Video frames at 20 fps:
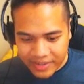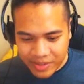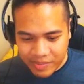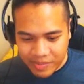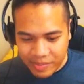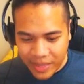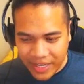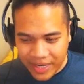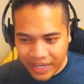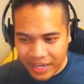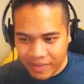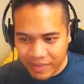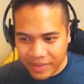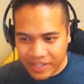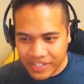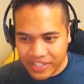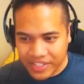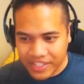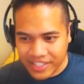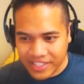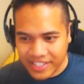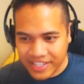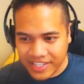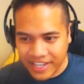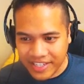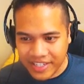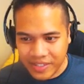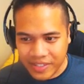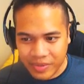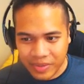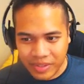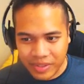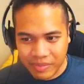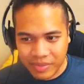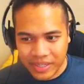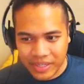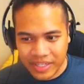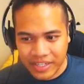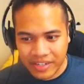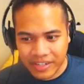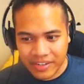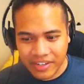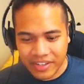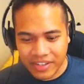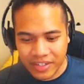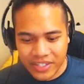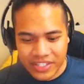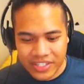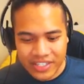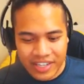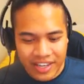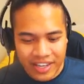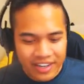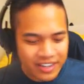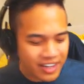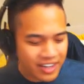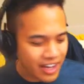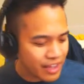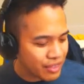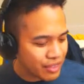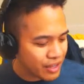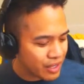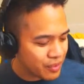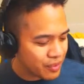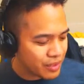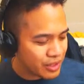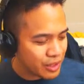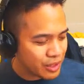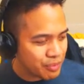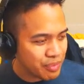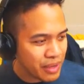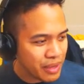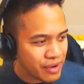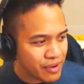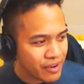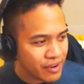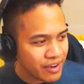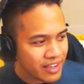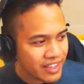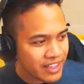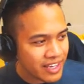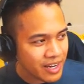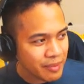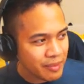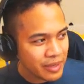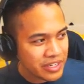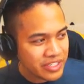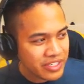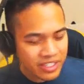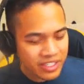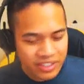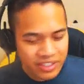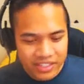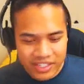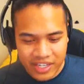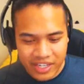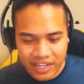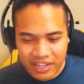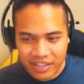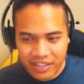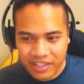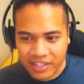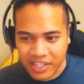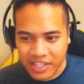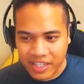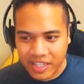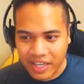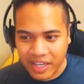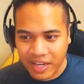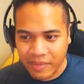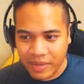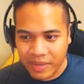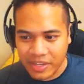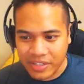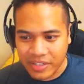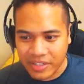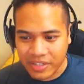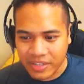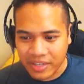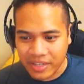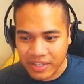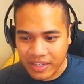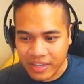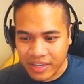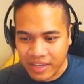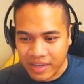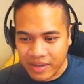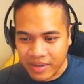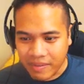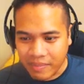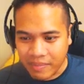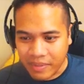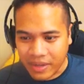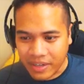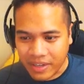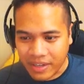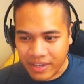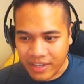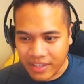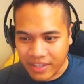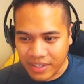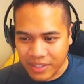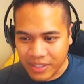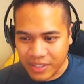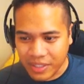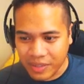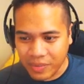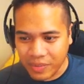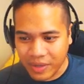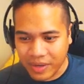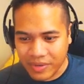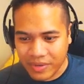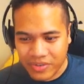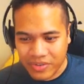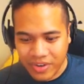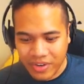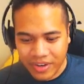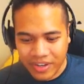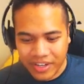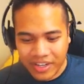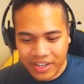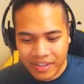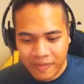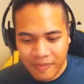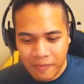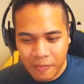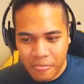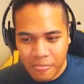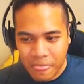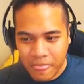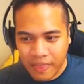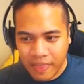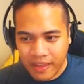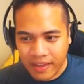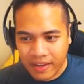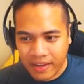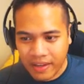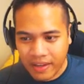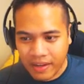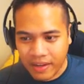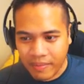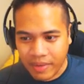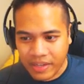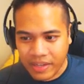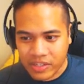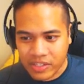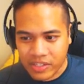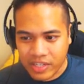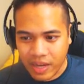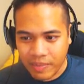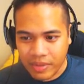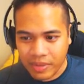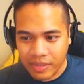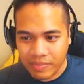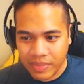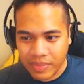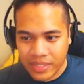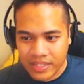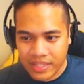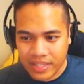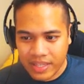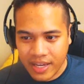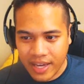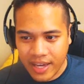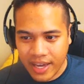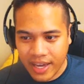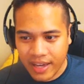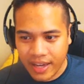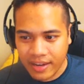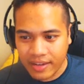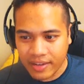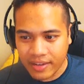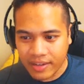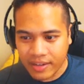a bite animation. His head gets really big here. It looks kind of, I thought it would look better in the animation. It looks kind of clunky in the animation, but it looked good when I was drawing it. I just copied and pasted the head